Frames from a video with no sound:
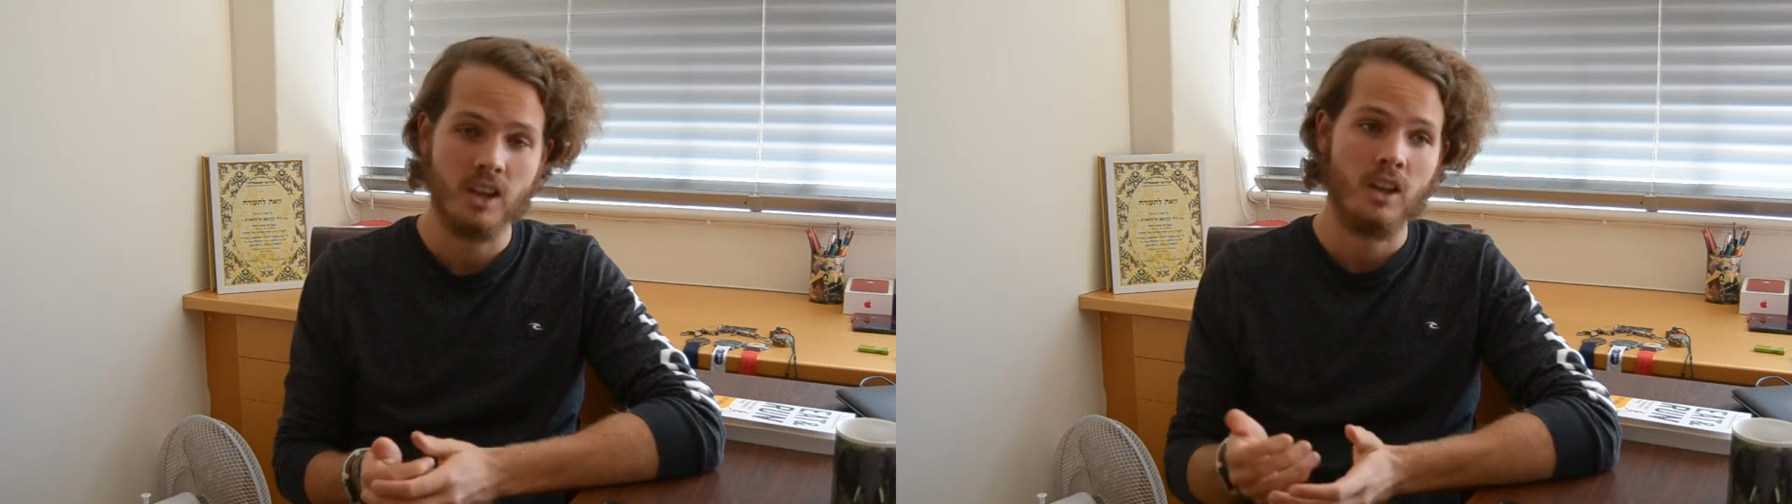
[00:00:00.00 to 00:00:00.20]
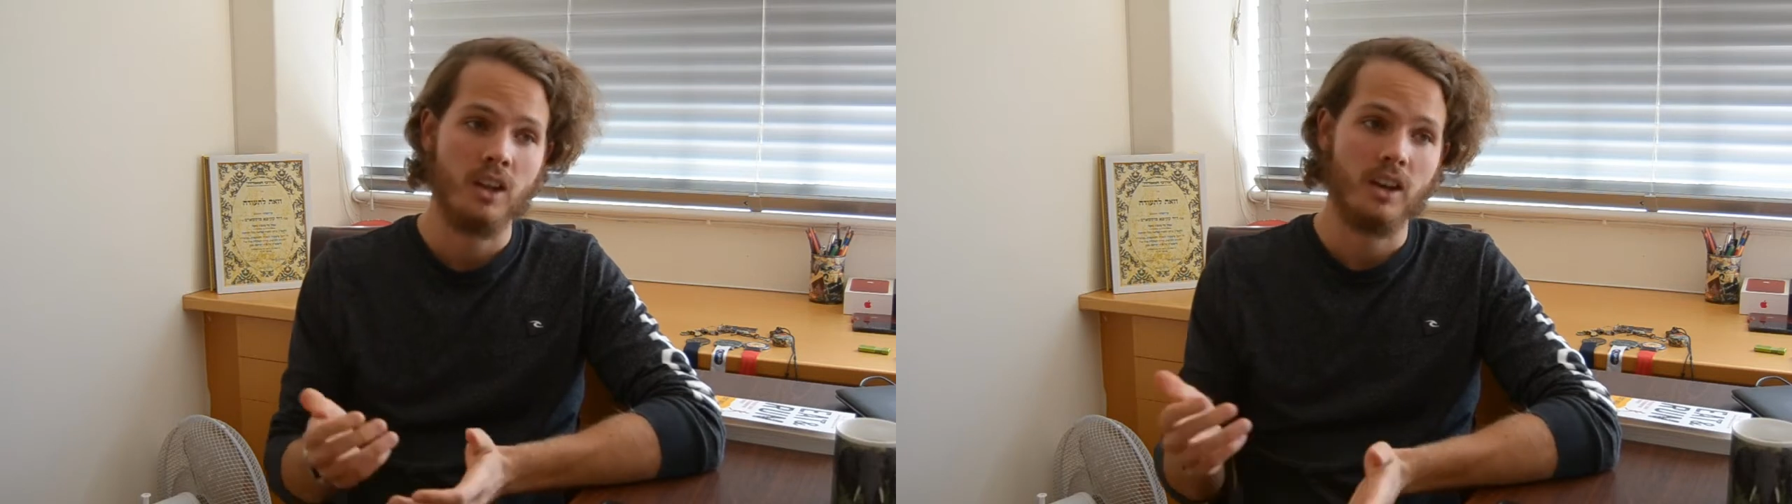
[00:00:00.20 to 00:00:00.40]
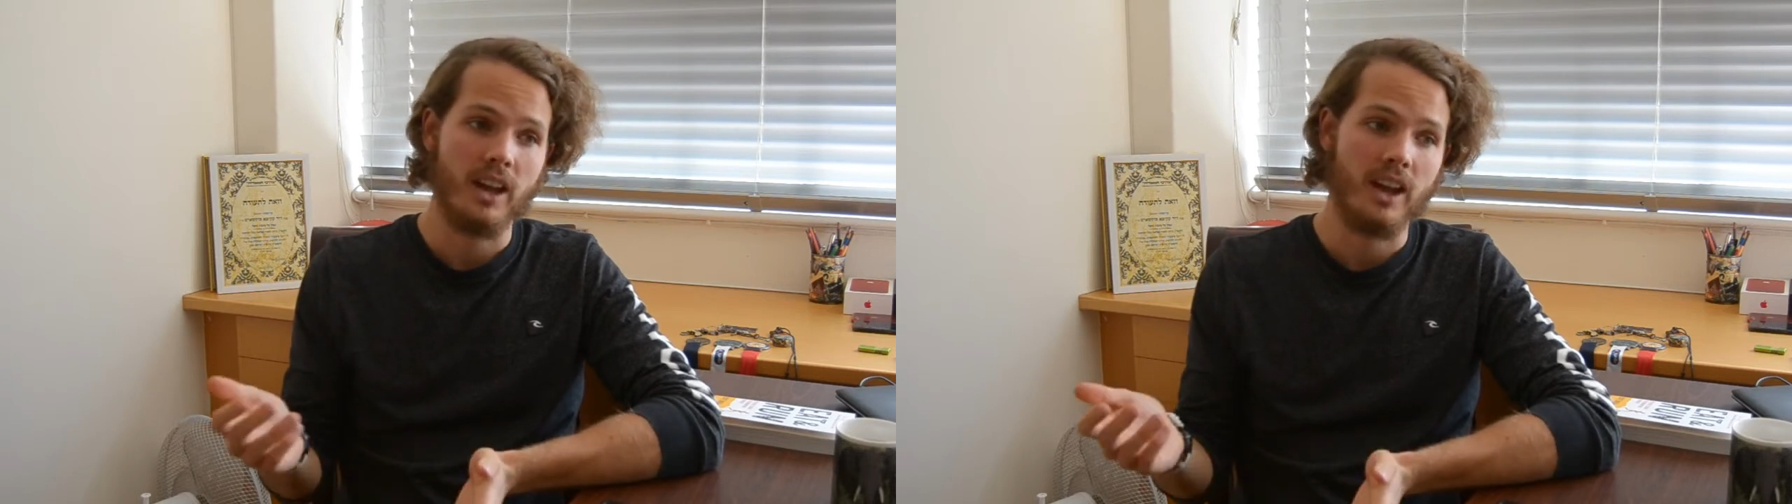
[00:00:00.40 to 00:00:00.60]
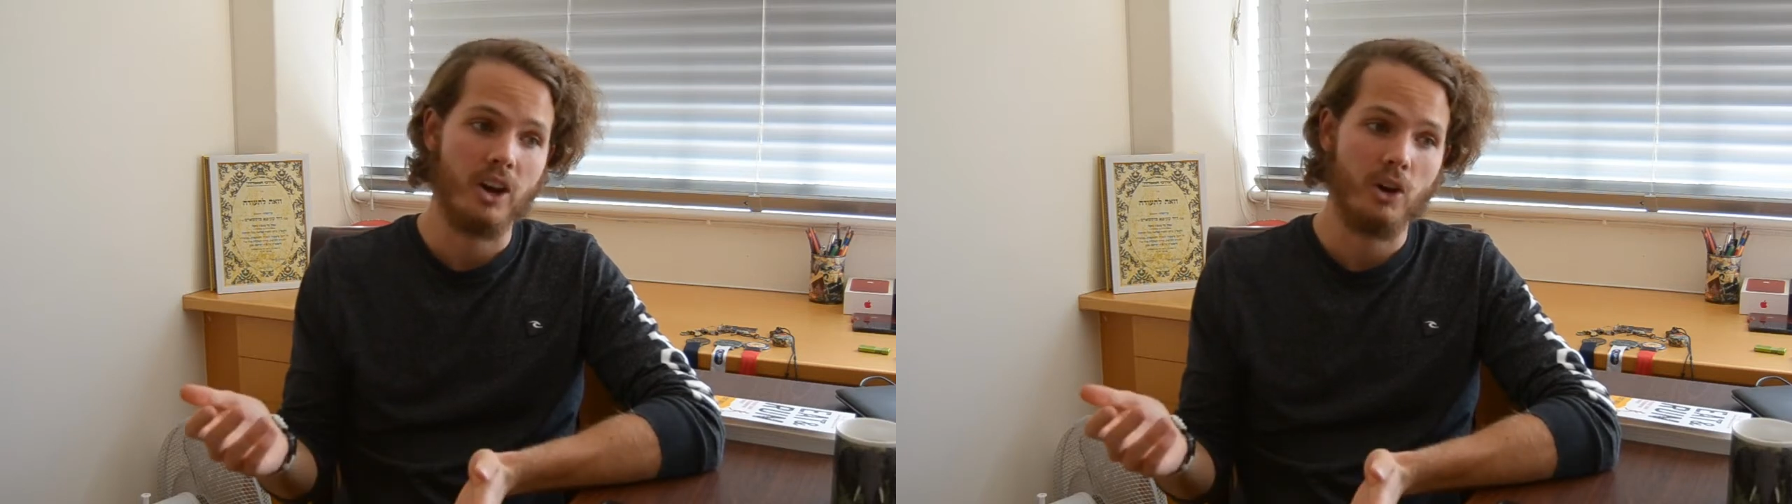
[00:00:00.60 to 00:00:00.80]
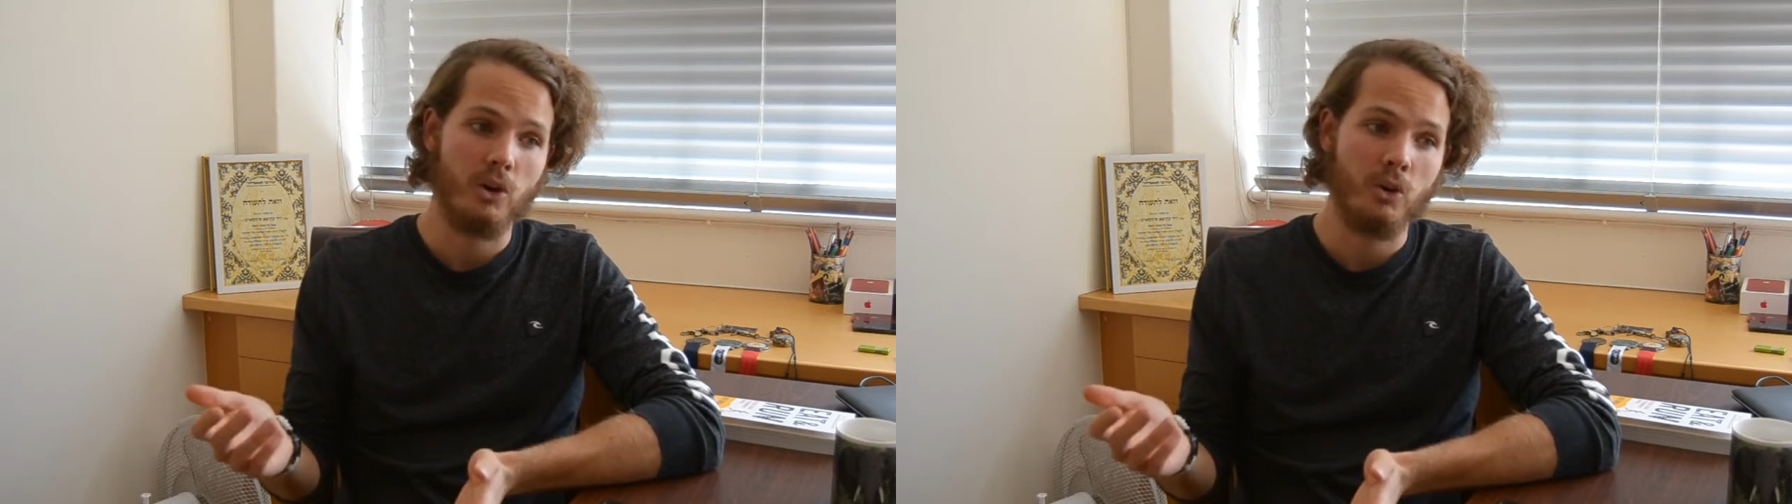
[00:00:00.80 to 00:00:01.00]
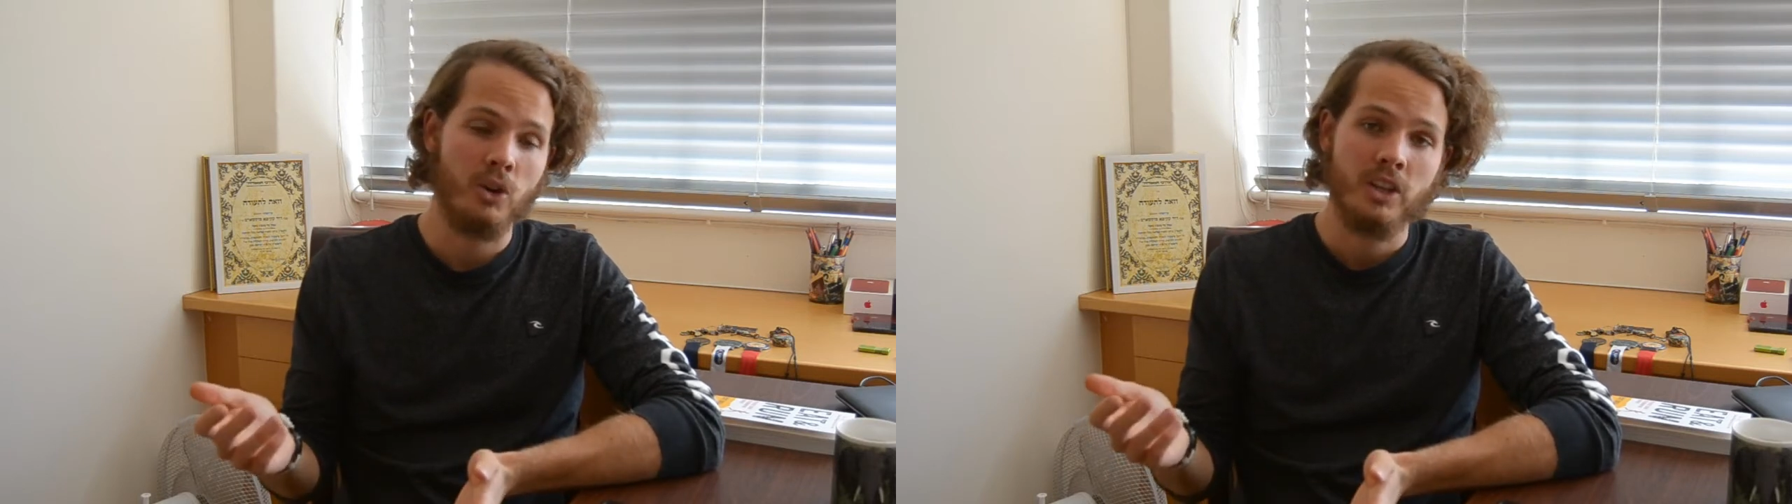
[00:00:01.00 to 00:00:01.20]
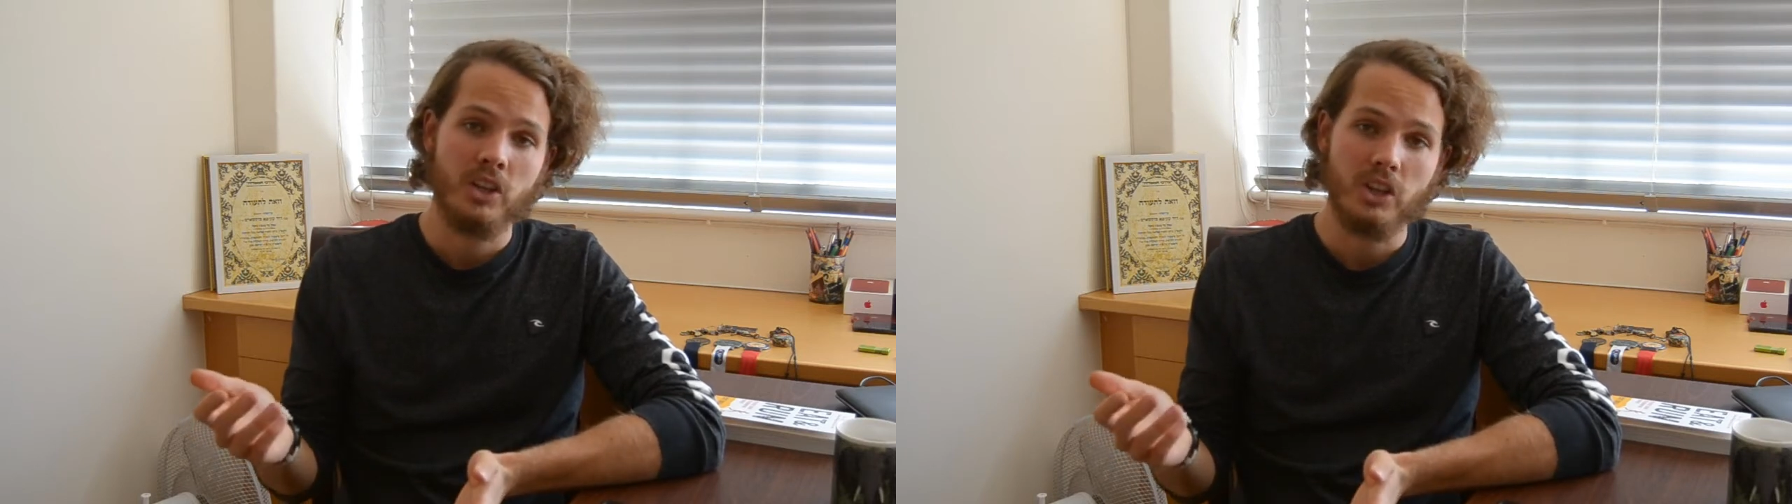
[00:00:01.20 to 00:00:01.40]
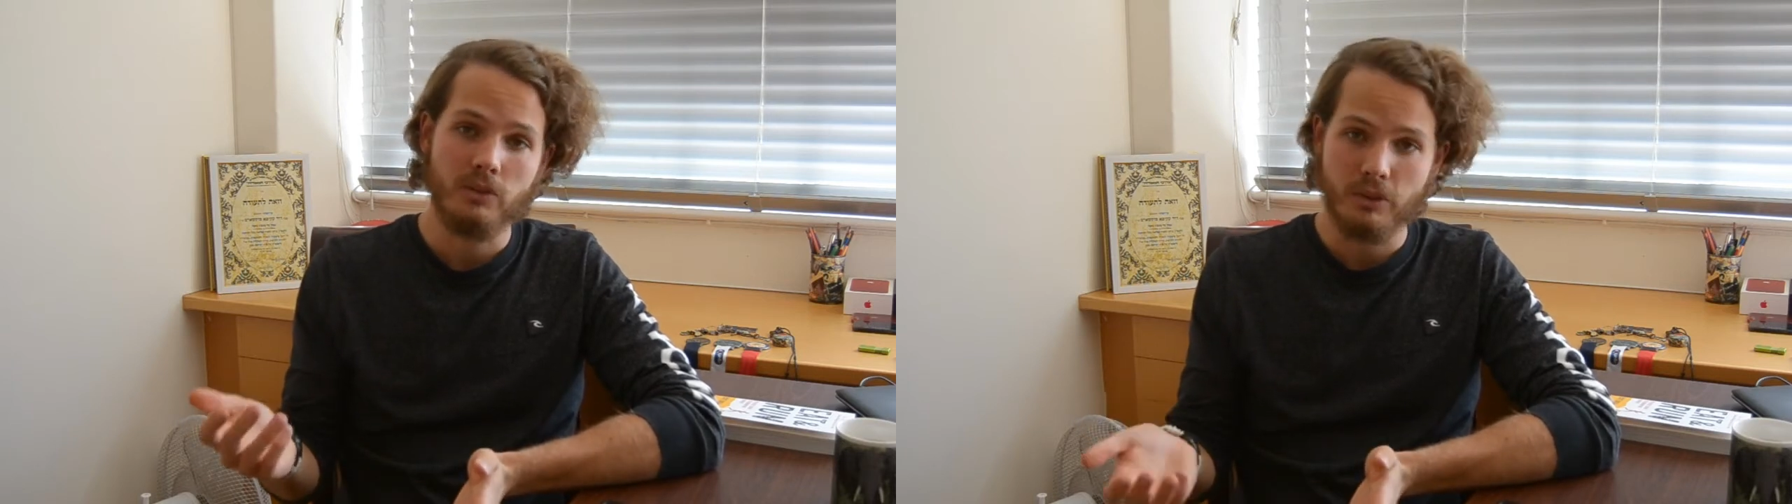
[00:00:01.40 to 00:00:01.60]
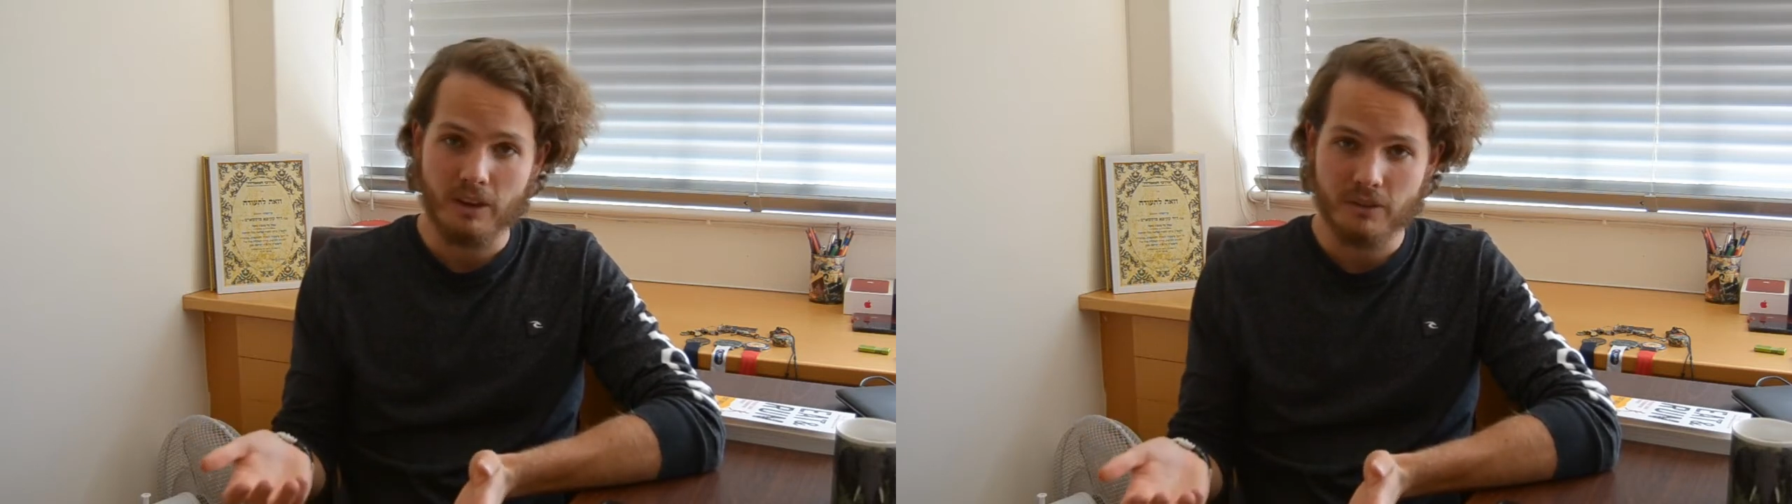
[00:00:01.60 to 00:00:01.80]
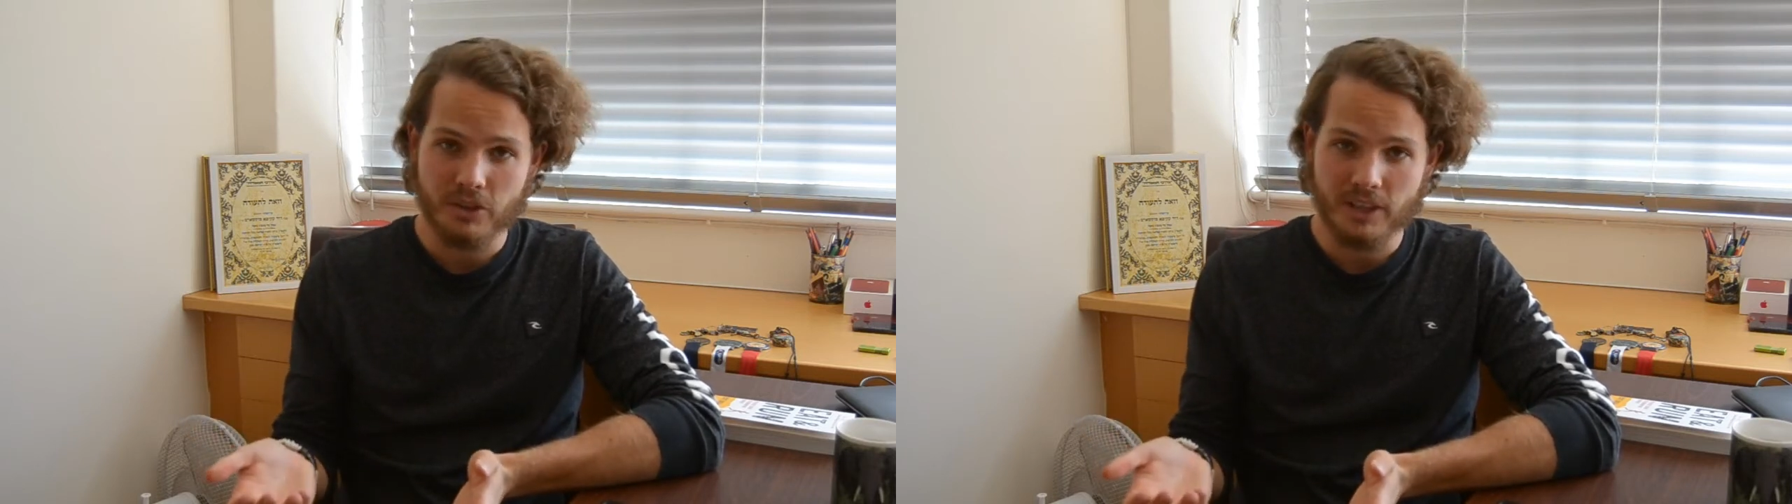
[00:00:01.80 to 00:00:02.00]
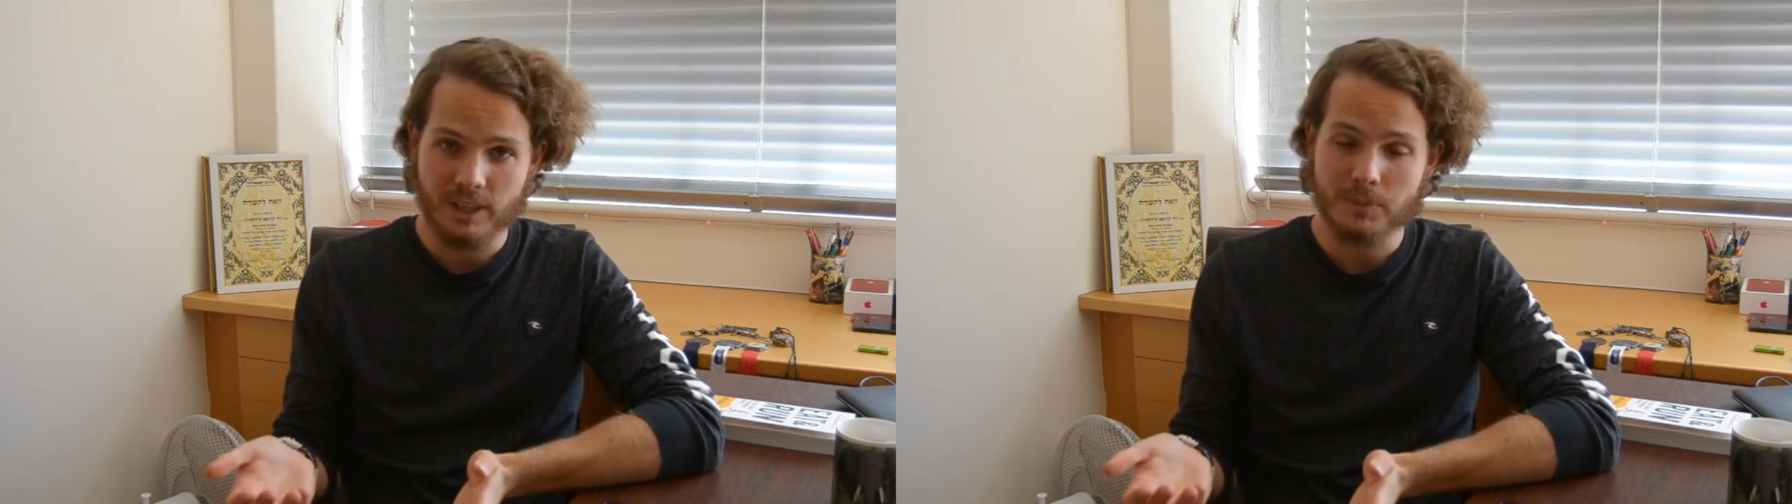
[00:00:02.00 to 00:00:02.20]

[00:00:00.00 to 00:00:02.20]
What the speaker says: Now, if you haven't realized the